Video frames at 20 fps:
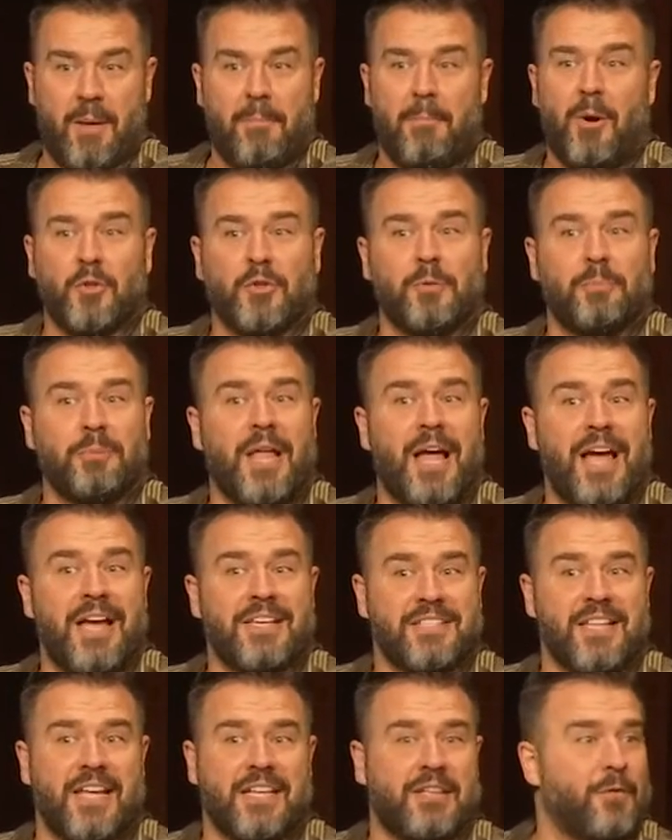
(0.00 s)
it
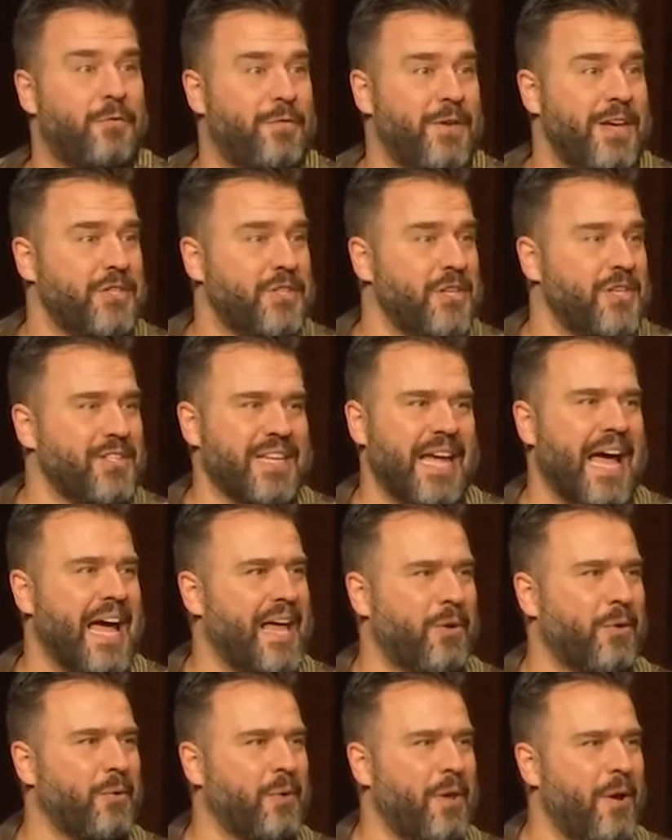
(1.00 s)
multiplies like the fishes? I
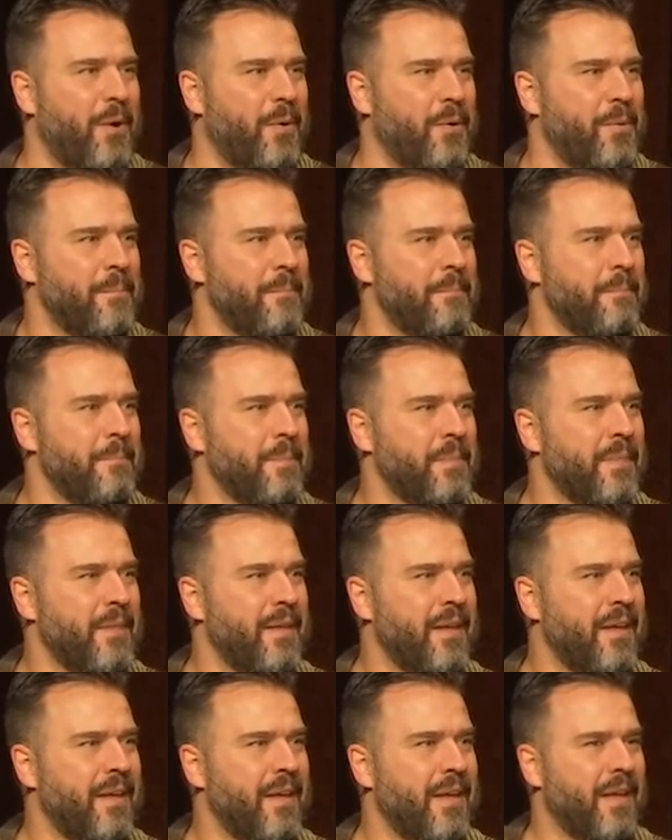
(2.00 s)
don't know.
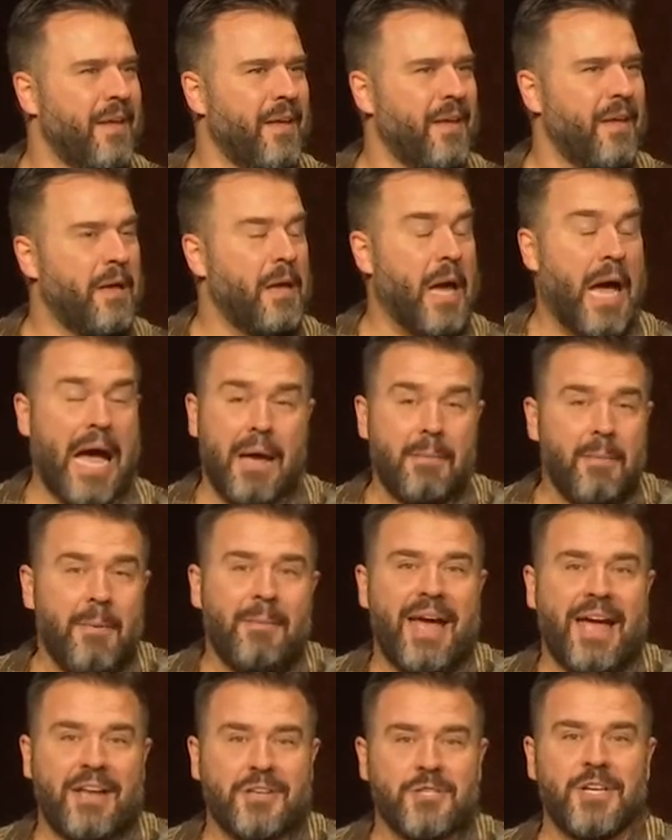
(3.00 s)
I'm
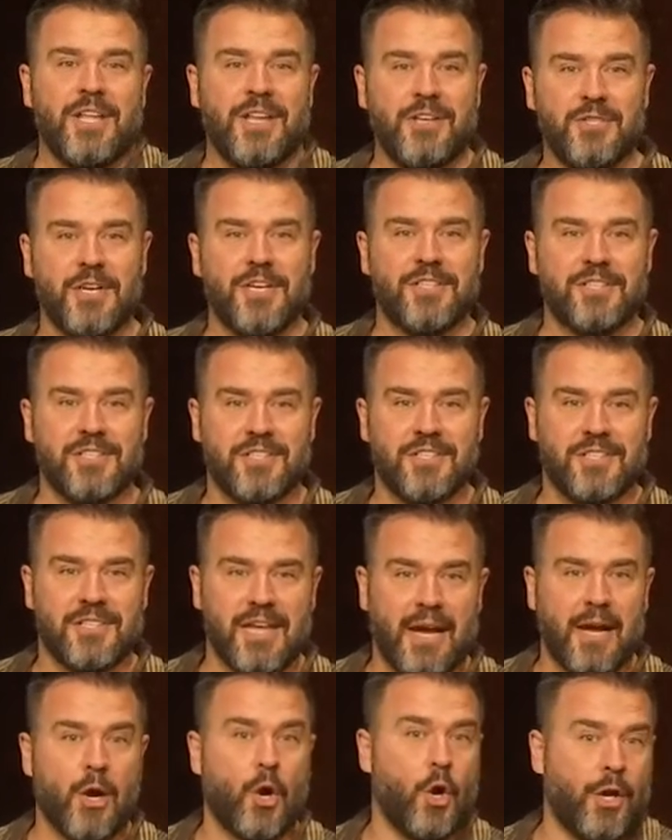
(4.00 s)
imagining Jesus is
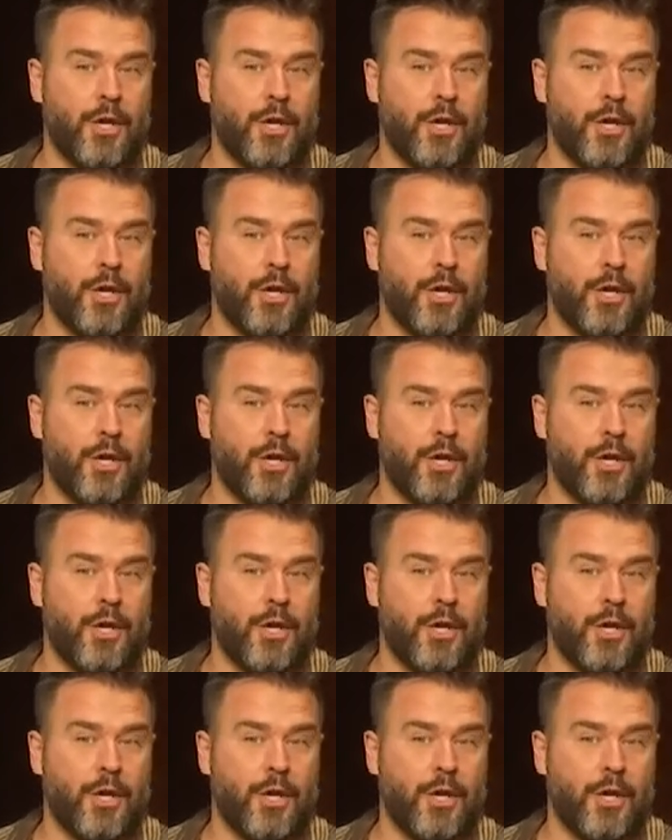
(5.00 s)
like